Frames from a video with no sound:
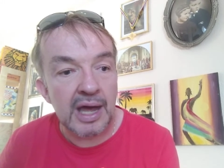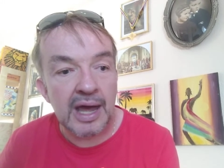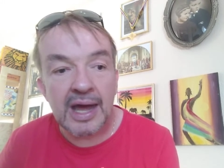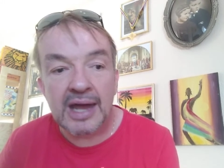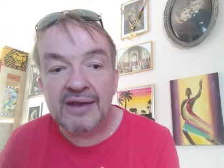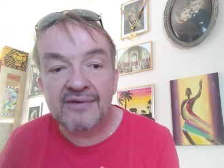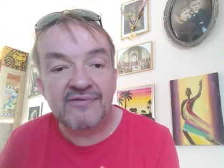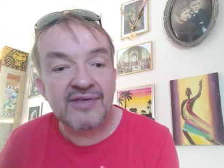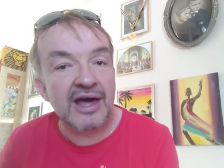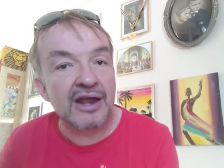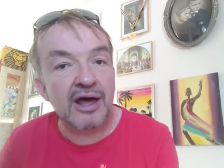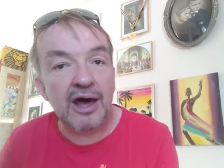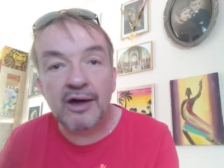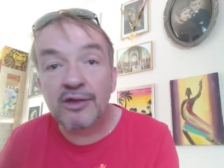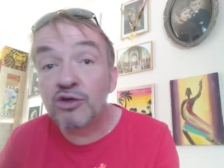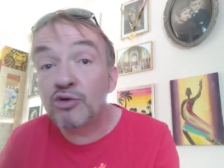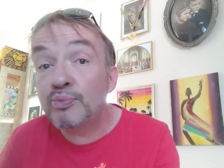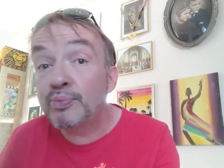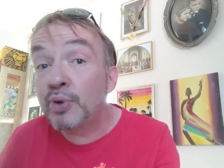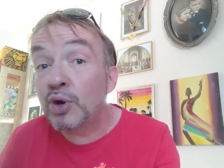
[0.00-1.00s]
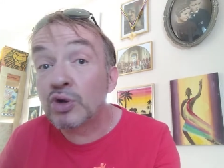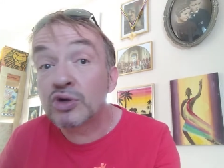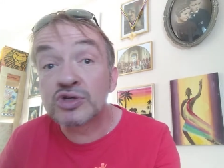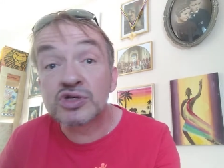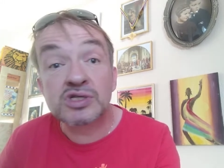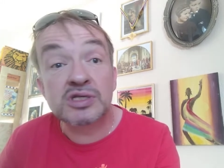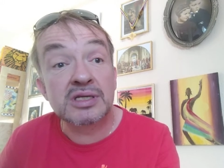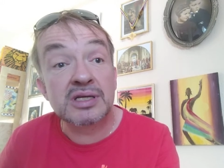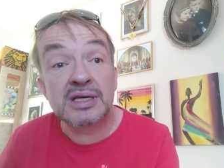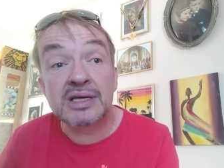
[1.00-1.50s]
And if that other
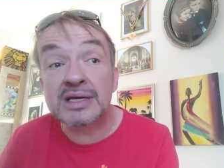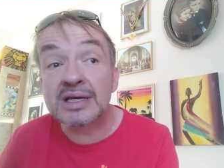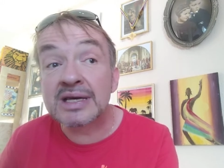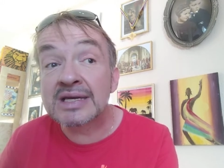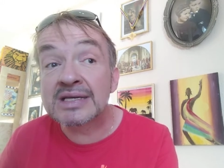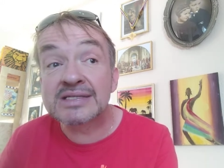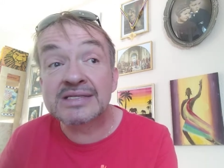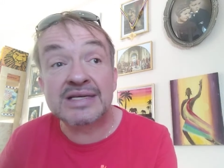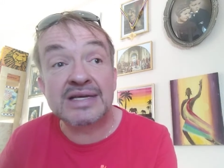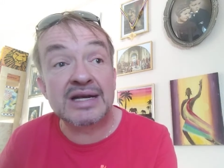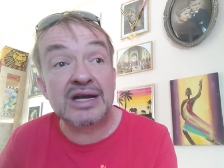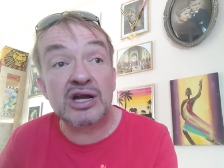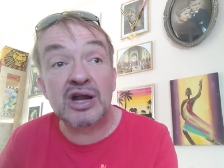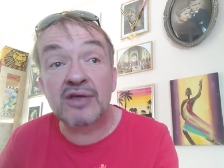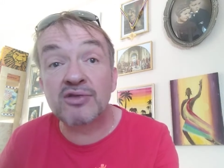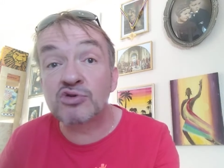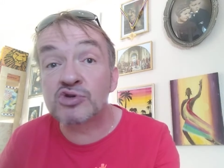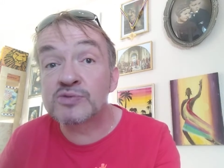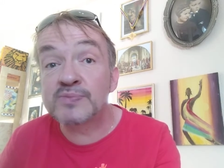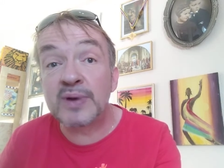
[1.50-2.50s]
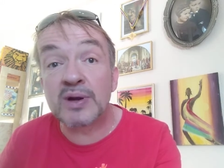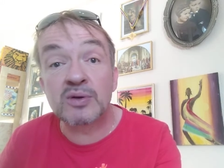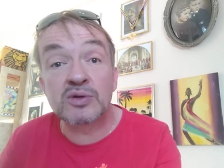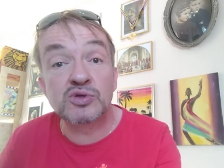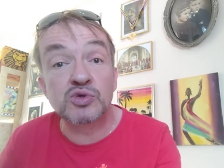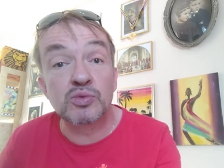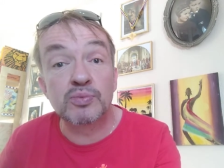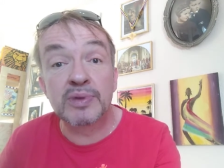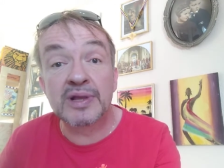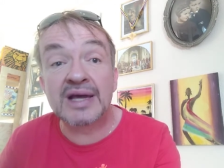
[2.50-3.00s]
person is in another
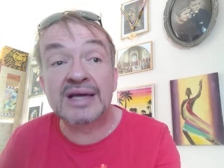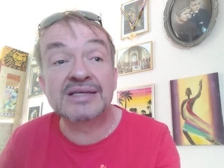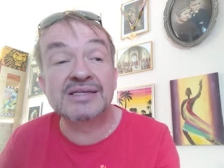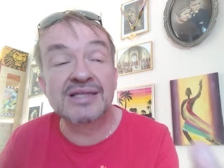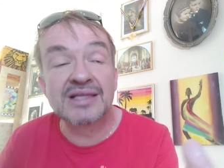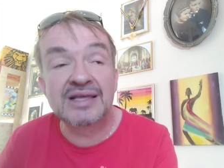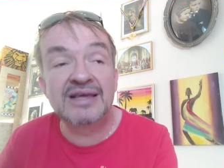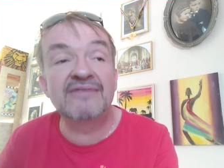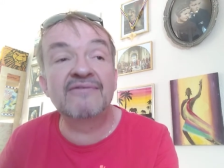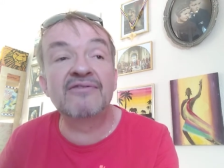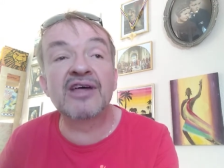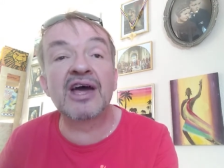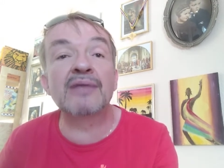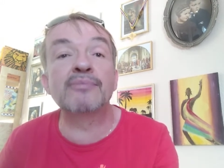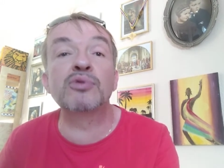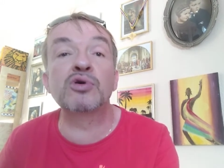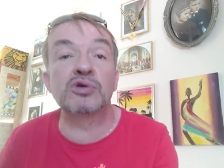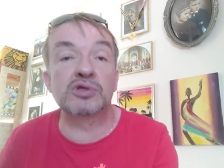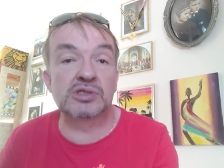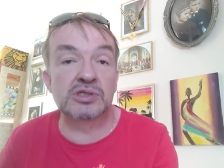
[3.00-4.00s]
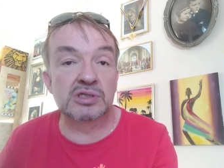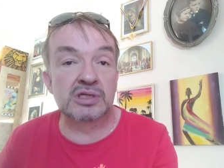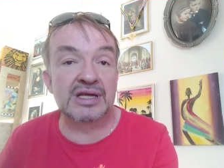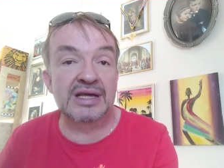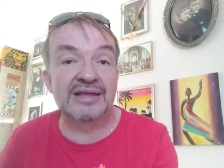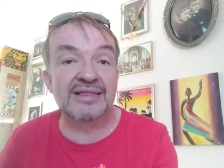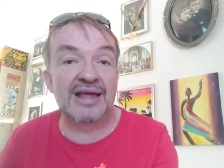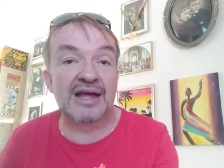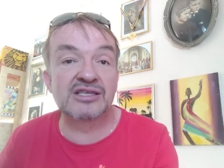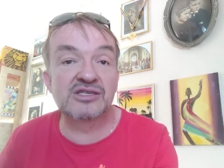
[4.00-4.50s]
spiritual place, leave that person
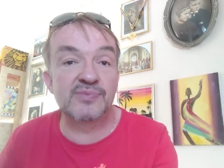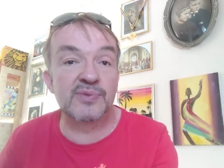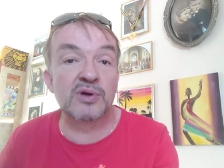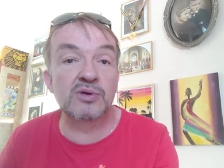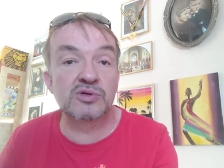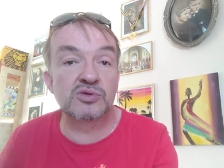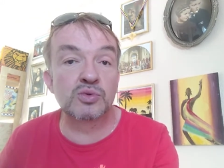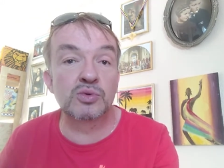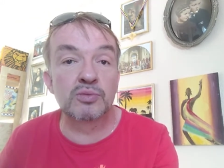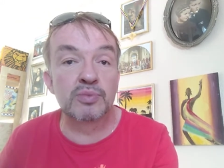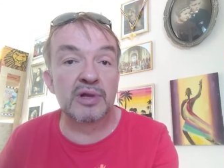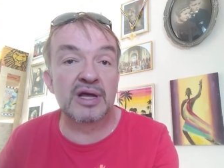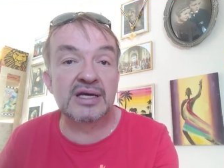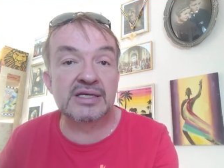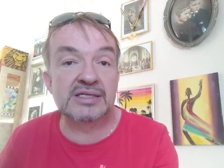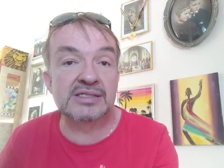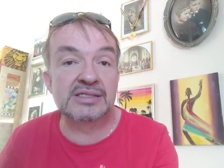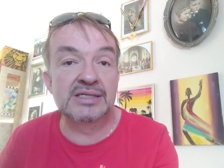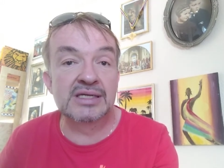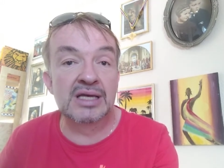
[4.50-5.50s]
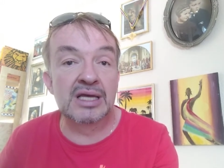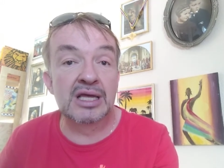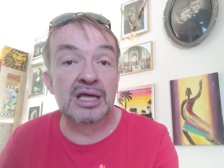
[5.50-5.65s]
in that spiritual place.